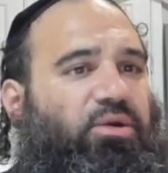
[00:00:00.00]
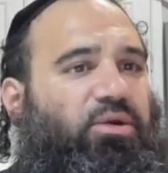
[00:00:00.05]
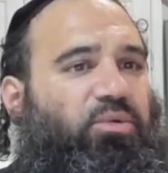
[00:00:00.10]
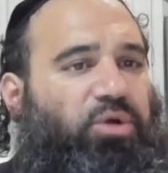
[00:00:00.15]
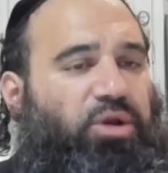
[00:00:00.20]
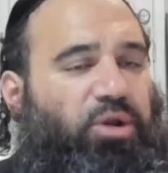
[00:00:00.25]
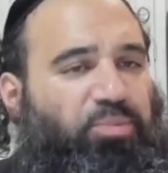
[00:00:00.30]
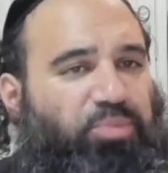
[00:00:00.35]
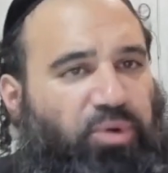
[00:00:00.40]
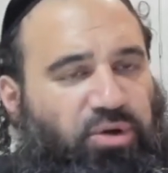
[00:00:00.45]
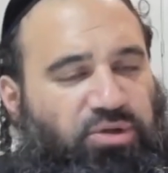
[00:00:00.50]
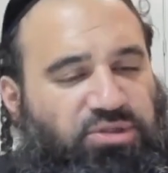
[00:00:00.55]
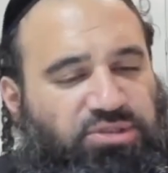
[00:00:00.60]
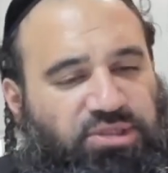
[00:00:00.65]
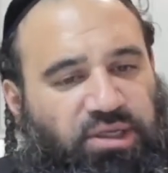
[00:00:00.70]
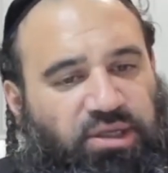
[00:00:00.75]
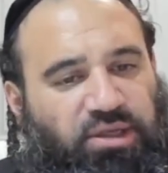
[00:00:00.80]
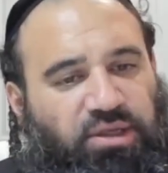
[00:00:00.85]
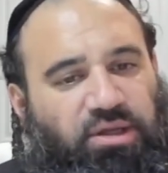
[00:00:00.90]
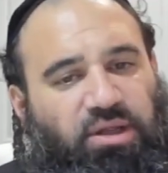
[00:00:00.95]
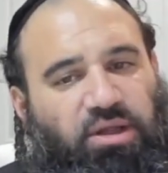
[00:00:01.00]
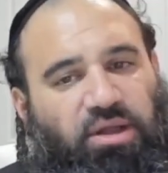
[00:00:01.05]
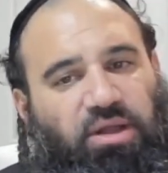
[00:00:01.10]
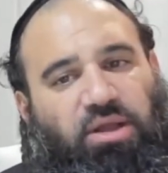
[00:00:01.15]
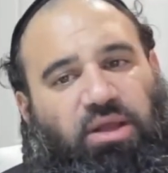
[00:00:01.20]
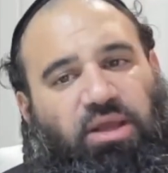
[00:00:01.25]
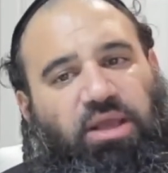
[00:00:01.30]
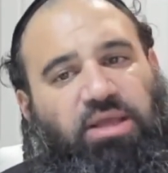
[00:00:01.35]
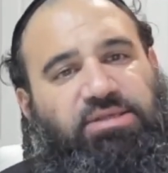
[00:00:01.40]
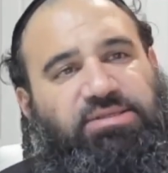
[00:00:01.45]
When a person
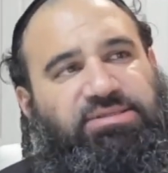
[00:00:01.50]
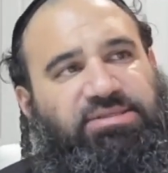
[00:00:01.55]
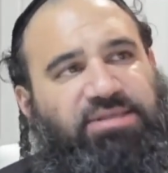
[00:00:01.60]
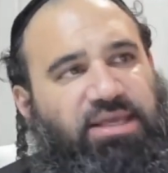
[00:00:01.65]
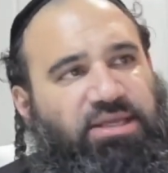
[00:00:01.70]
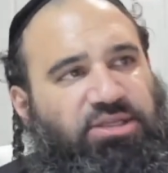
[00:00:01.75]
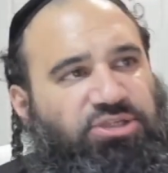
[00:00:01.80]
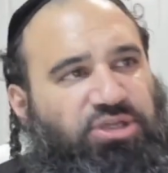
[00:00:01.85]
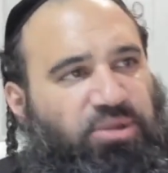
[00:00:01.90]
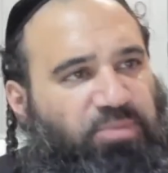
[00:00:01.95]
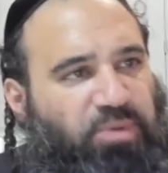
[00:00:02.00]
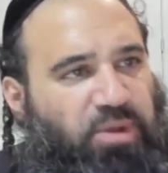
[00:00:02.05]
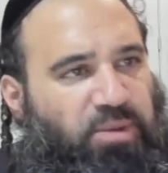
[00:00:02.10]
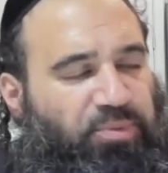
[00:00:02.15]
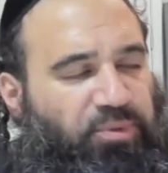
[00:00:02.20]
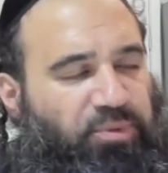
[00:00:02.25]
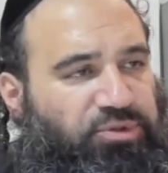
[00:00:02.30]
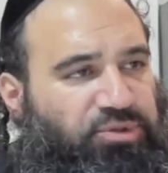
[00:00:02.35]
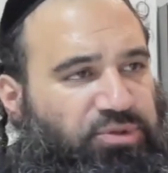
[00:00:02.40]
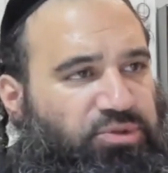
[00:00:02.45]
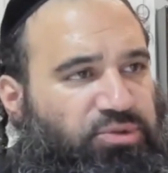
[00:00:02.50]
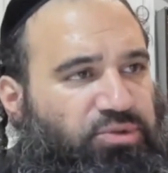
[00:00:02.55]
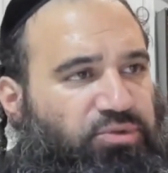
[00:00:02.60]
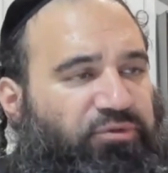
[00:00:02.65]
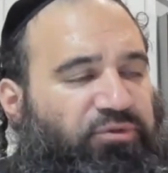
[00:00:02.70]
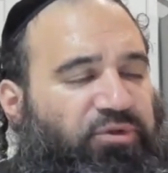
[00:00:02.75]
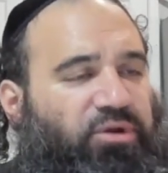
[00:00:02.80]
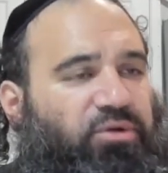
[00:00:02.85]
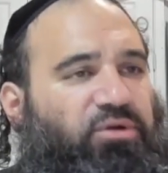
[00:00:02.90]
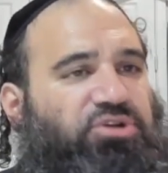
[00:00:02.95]
is teaching people to do
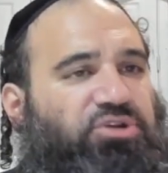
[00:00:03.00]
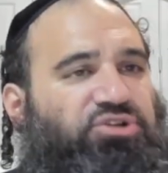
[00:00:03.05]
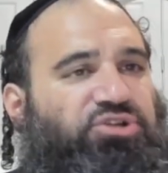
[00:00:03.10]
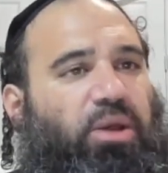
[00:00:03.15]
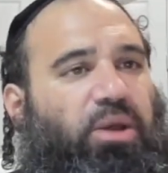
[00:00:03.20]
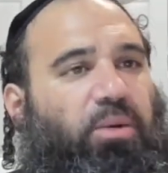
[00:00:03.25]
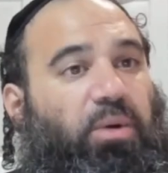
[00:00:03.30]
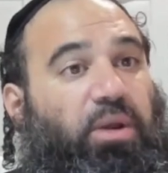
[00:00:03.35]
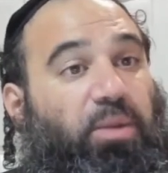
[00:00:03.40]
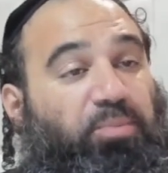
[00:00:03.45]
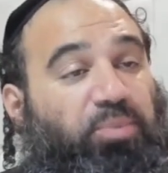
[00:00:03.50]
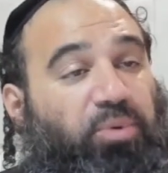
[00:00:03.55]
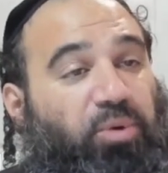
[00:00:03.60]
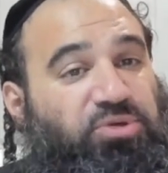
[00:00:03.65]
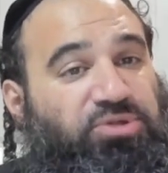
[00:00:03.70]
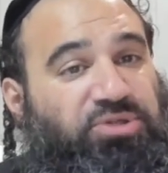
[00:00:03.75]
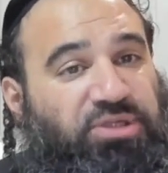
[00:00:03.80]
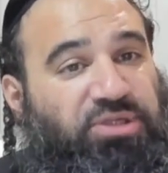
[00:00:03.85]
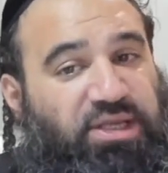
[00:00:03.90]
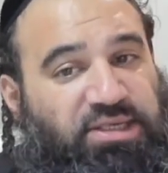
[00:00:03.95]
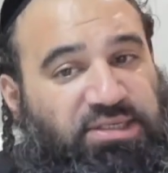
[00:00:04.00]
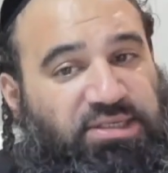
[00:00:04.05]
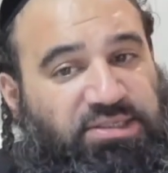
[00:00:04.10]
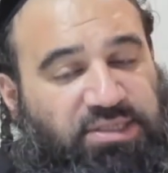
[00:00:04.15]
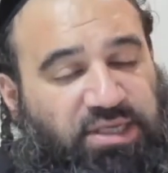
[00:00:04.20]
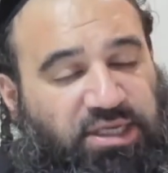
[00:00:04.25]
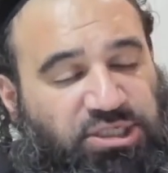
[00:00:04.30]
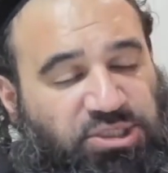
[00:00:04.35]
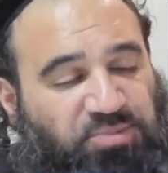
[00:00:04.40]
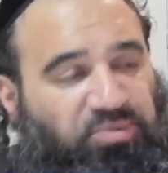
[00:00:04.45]
fear Hashem, when a person
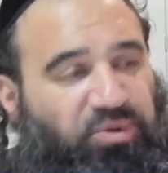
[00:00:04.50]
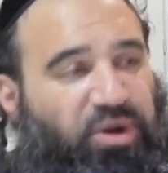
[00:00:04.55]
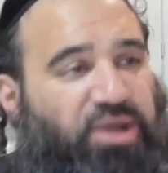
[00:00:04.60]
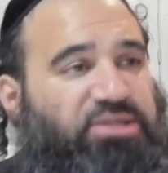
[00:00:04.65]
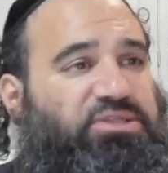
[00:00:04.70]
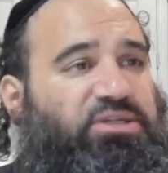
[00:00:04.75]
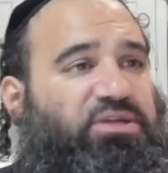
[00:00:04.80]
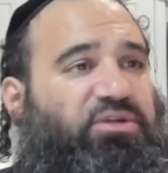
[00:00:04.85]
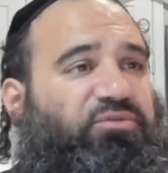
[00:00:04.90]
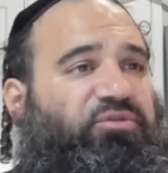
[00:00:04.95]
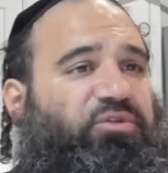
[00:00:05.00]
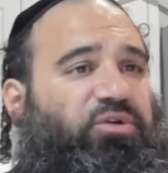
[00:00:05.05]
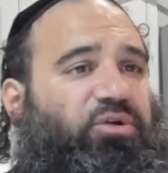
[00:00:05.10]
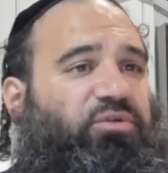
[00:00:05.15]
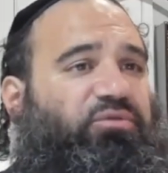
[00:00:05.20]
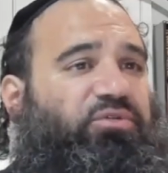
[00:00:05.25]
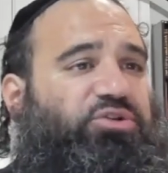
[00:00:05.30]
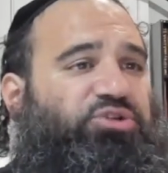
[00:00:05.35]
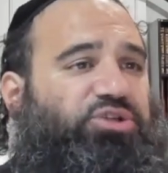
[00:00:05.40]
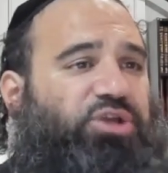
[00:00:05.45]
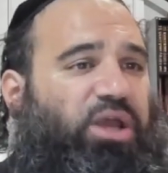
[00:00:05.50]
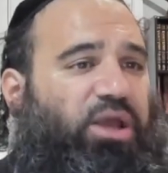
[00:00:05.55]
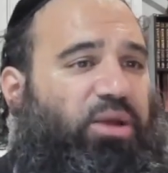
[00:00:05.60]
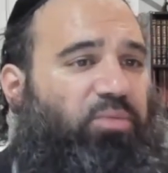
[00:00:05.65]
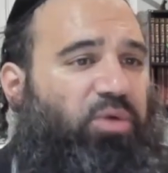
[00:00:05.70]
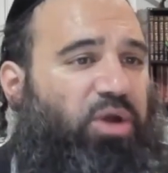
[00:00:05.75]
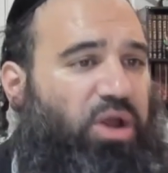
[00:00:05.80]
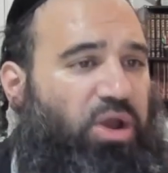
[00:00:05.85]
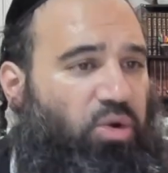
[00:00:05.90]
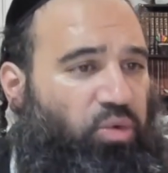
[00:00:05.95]
is expressing fear of
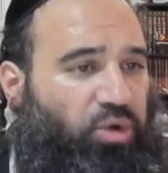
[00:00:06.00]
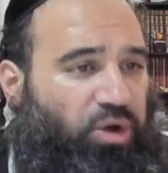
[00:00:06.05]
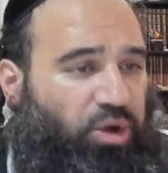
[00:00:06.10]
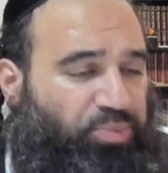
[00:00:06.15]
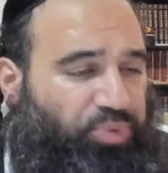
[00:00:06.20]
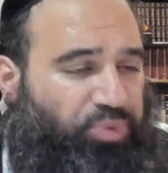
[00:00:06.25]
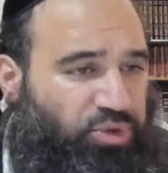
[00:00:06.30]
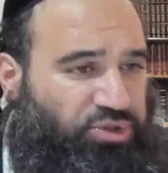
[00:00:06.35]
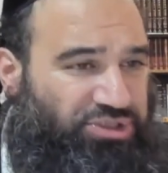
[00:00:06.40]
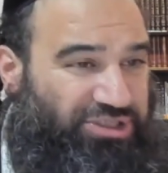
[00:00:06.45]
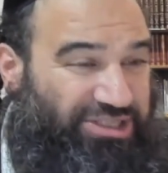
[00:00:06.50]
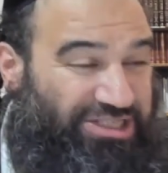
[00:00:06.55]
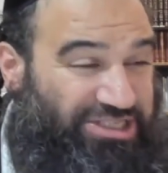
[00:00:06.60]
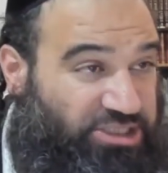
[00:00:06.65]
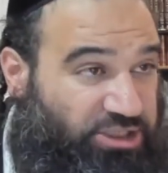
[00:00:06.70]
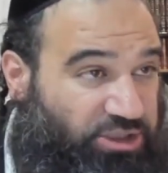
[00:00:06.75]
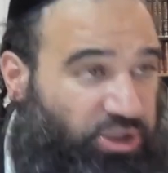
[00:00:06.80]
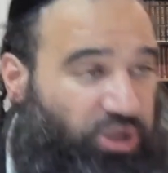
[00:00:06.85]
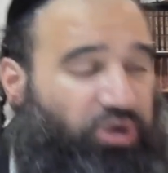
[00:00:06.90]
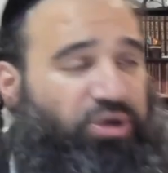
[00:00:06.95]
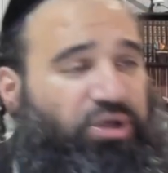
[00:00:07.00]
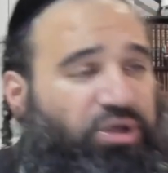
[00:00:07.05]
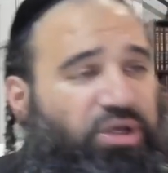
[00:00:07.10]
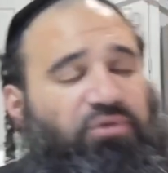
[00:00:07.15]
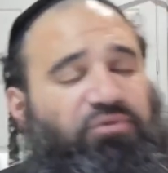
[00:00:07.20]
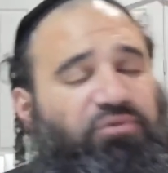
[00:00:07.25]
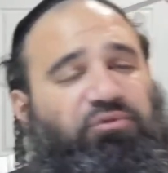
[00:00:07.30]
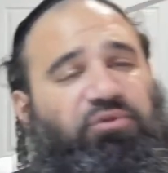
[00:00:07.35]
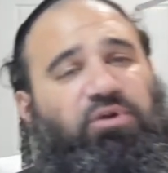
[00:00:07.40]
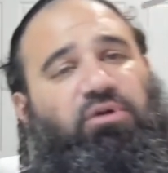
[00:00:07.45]
Hashem, when a person is
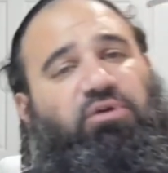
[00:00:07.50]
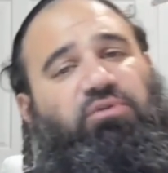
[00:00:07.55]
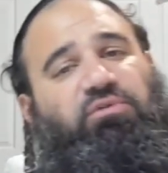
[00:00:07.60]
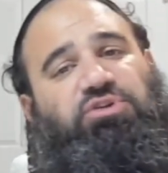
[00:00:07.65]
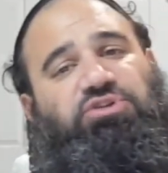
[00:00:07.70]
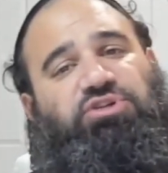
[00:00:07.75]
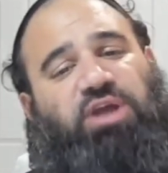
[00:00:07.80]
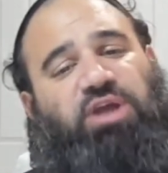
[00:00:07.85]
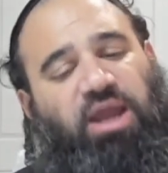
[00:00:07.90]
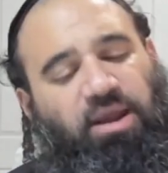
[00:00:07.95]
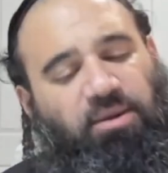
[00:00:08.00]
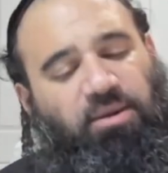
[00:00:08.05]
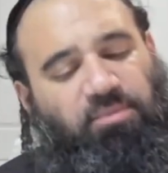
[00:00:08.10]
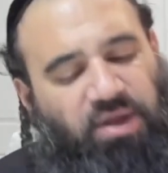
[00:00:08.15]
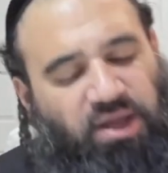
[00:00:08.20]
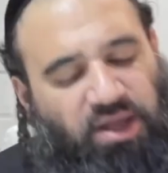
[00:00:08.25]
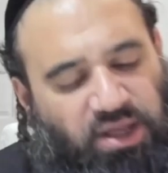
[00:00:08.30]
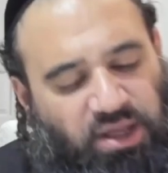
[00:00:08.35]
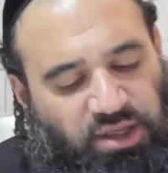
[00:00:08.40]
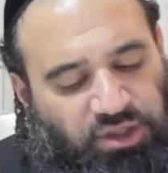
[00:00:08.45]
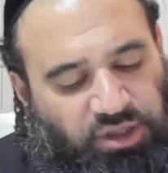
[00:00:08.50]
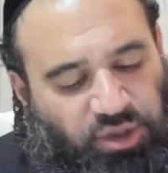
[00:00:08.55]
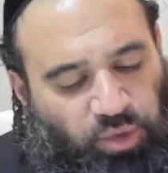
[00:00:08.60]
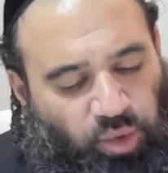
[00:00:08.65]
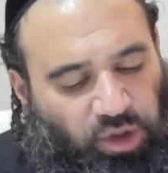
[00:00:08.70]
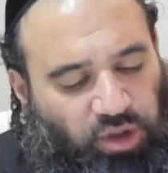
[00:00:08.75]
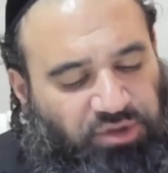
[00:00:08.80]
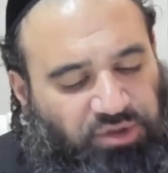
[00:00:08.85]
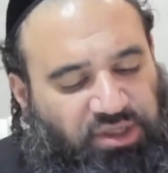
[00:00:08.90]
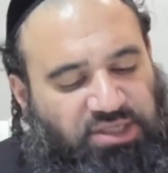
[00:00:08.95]
learning fear of Hashem, the
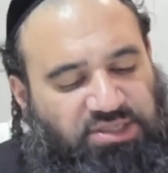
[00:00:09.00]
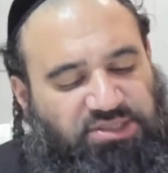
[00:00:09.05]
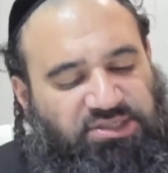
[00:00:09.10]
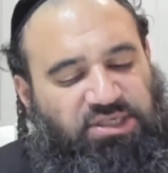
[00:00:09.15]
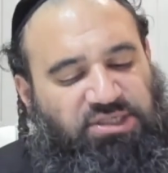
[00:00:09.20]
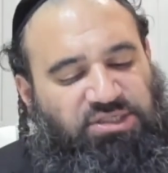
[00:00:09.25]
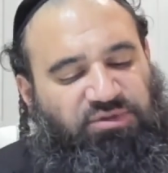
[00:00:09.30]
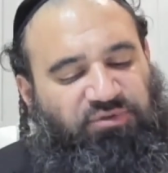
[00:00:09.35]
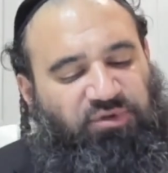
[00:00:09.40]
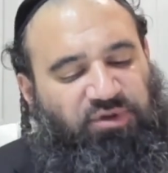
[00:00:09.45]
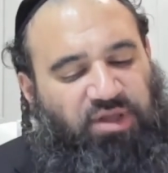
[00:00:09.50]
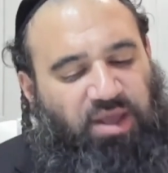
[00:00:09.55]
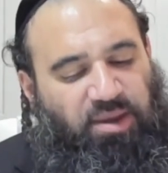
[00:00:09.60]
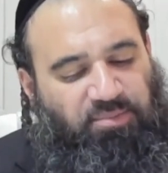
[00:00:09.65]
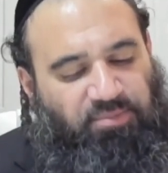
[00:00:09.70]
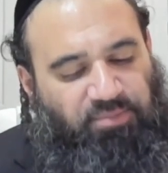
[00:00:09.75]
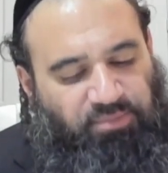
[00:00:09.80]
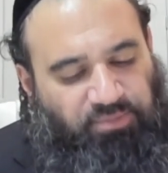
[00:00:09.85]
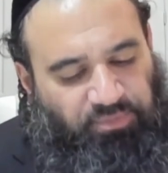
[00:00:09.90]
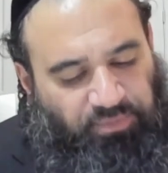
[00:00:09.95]
world exists for them.